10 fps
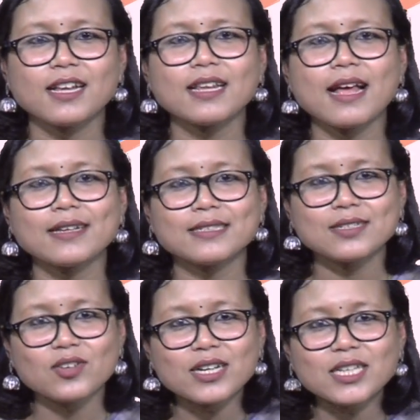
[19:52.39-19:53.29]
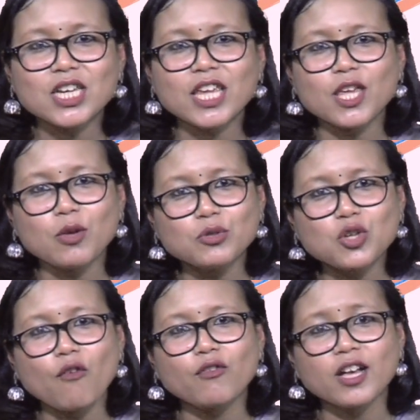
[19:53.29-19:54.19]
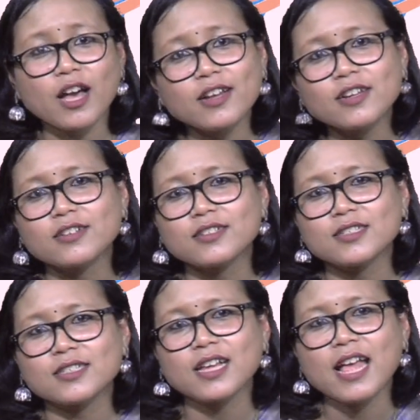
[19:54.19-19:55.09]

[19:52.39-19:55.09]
the strategic use of colors